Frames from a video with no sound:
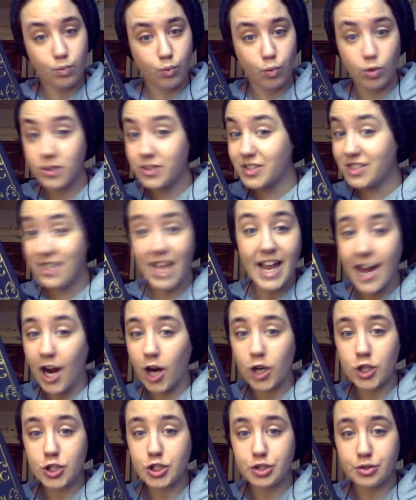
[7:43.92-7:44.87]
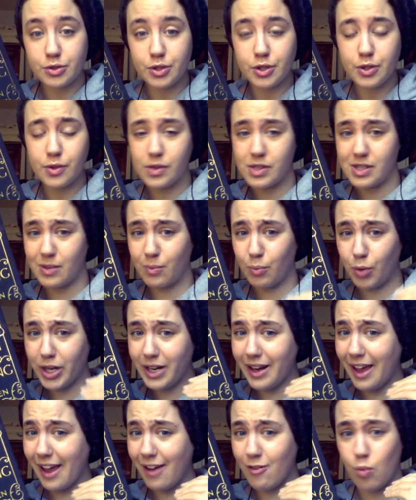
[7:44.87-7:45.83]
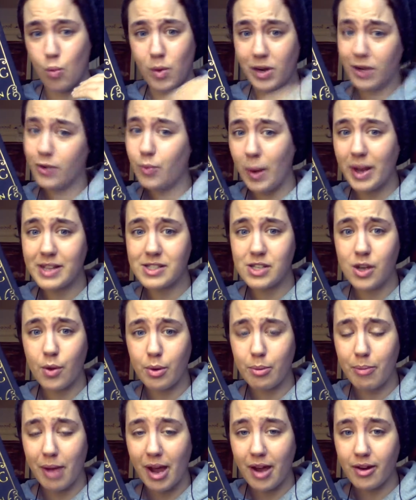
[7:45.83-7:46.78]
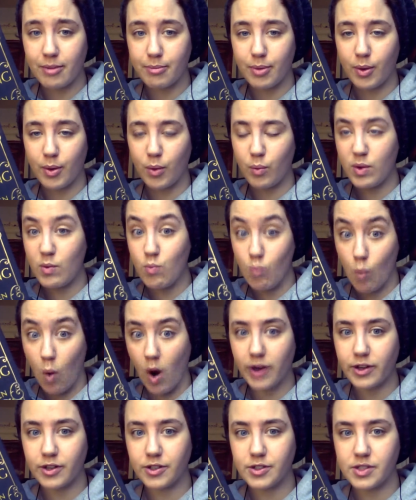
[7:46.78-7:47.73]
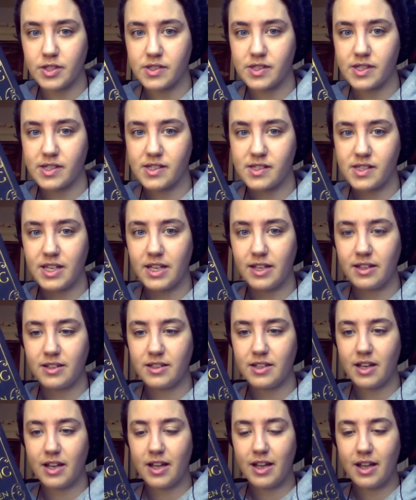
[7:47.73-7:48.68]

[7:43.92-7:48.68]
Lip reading: So we'll say hard truths, and we're going to have weird ways of going about it, but we want her to succeed.